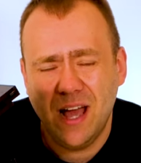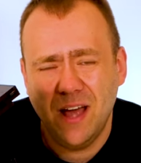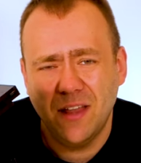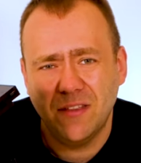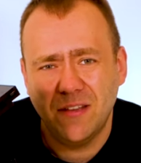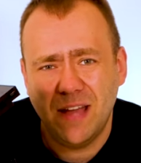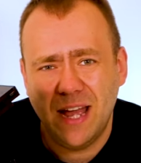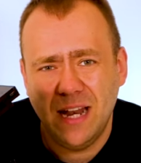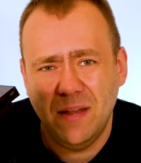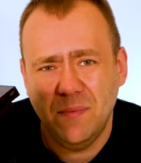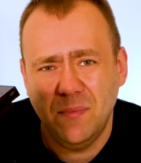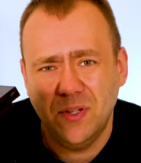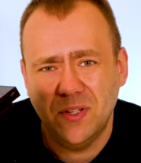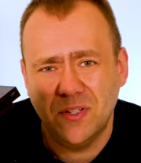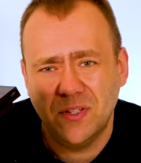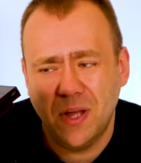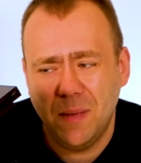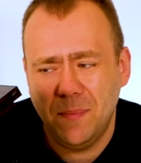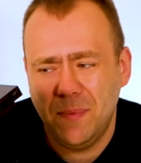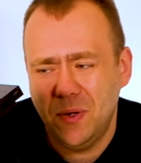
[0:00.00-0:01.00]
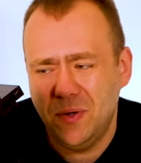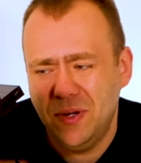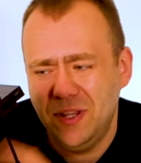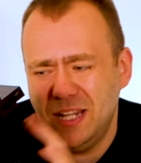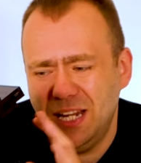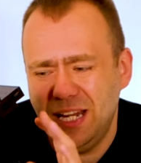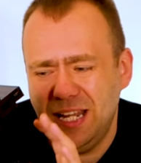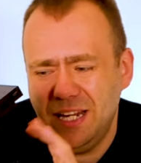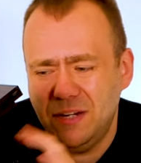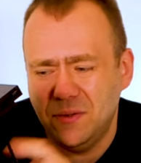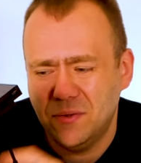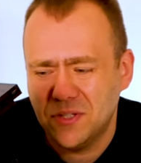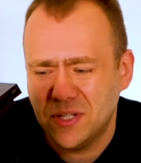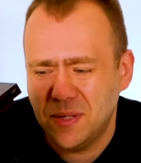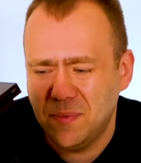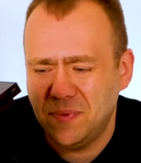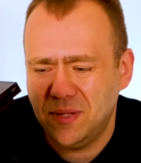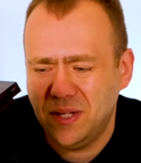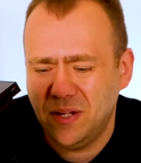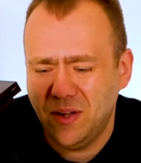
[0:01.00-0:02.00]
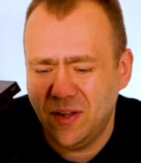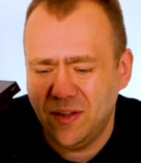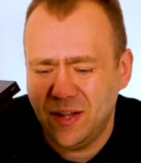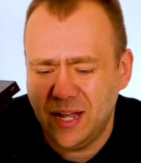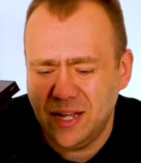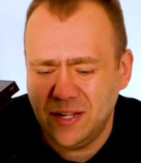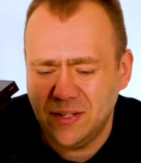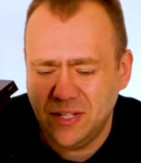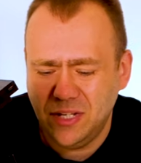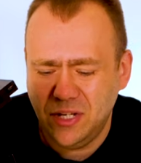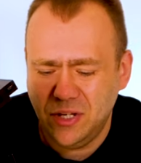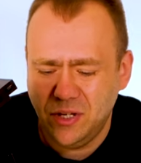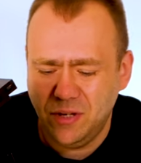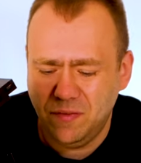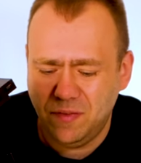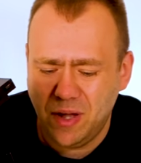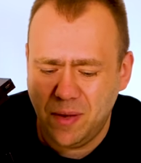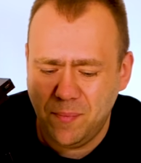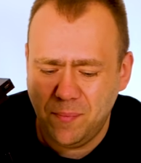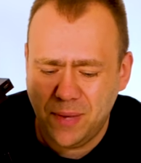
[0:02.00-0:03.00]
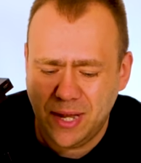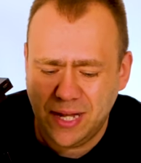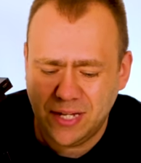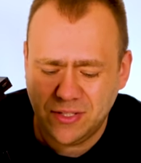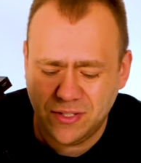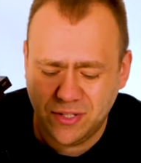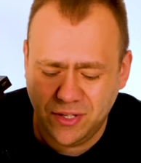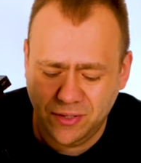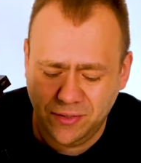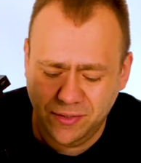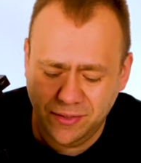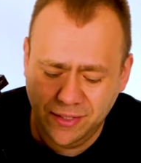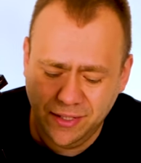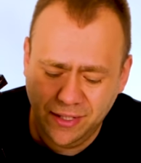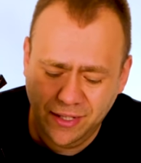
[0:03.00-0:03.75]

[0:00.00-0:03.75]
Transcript: other elements like building the lid or something like that that you could have come back to